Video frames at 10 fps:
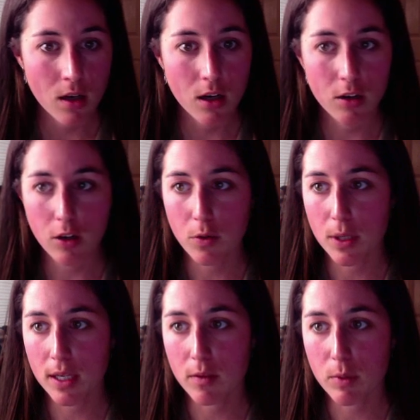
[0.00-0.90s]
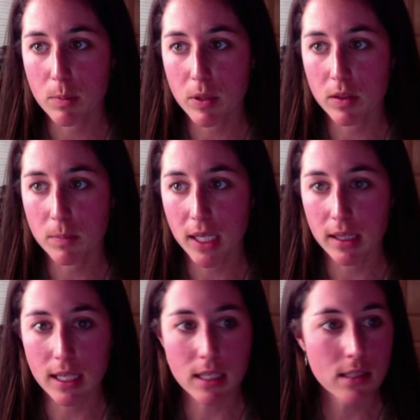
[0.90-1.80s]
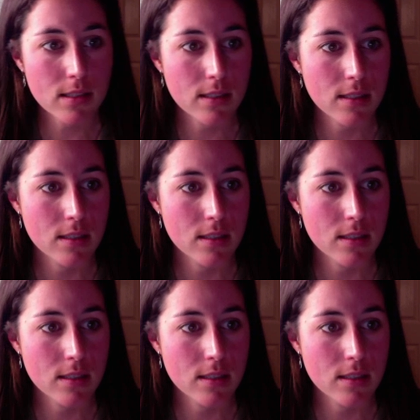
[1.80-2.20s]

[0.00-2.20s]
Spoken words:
I'll go in and rebuild my links.